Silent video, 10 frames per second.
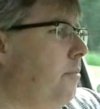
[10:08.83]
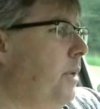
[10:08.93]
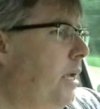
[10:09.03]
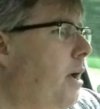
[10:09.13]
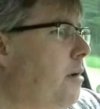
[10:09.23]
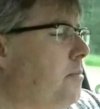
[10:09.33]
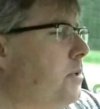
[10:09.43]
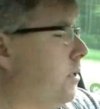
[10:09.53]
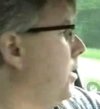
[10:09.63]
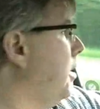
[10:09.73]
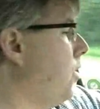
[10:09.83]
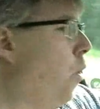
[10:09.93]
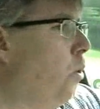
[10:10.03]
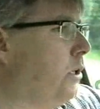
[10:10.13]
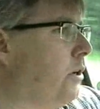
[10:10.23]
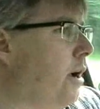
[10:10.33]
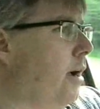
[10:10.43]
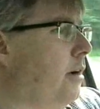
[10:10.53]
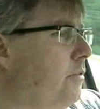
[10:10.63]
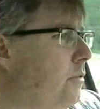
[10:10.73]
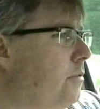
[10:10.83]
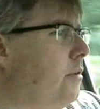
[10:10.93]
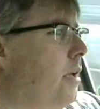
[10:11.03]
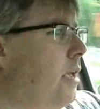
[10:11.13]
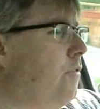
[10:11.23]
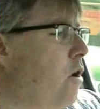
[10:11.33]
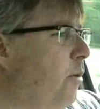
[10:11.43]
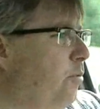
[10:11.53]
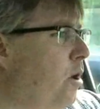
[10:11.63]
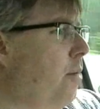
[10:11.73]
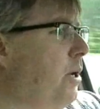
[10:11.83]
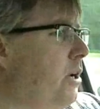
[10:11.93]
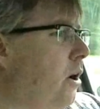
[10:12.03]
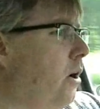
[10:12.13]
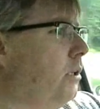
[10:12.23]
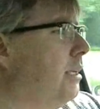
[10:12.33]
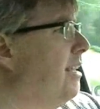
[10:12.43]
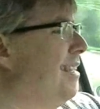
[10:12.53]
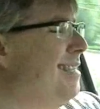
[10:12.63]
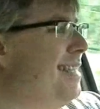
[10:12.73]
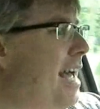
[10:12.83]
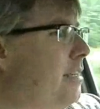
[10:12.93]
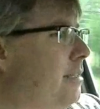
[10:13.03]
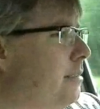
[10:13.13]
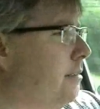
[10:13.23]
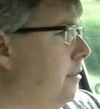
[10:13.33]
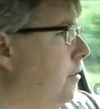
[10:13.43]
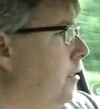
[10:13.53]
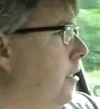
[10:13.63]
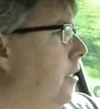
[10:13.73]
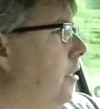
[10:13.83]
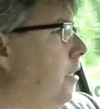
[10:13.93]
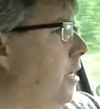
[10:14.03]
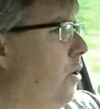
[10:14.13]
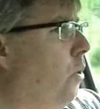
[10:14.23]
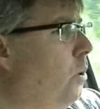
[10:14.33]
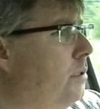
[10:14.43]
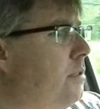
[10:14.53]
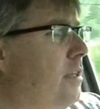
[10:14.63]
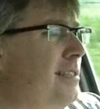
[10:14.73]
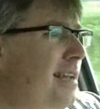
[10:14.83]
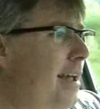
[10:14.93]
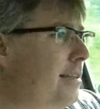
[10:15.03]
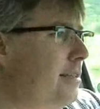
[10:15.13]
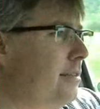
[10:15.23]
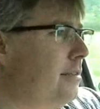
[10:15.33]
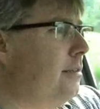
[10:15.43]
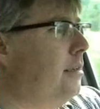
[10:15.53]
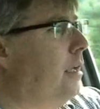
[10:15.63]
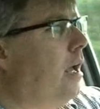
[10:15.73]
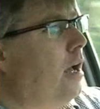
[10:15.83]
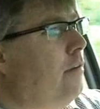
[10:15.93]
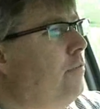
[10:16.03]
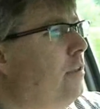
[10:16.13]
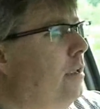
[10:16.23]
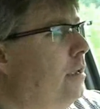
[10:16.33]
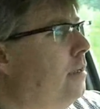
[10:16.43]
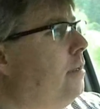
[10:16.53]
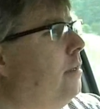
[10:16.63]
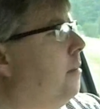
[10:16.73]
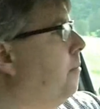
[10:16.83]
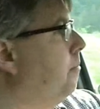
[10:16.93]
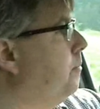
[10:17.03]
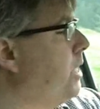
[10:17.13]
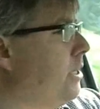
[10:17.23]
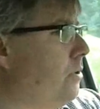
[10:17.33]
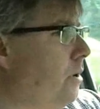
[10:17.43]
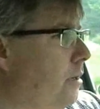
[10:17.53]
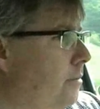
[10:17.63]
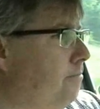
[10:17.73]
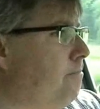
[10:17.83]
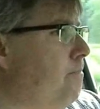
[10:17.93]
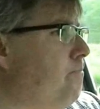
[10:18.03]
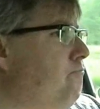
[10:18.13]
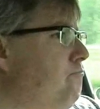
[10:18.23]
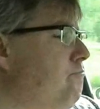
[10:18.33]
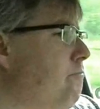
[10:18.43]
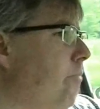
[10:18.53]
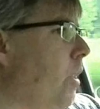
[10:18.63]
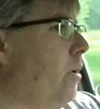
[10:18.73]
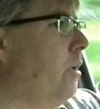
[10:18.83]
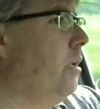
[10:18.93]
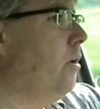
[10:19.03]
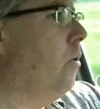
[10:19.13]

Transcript: becomes the holder of a form of property called debt. He holds the debt of the debtor. He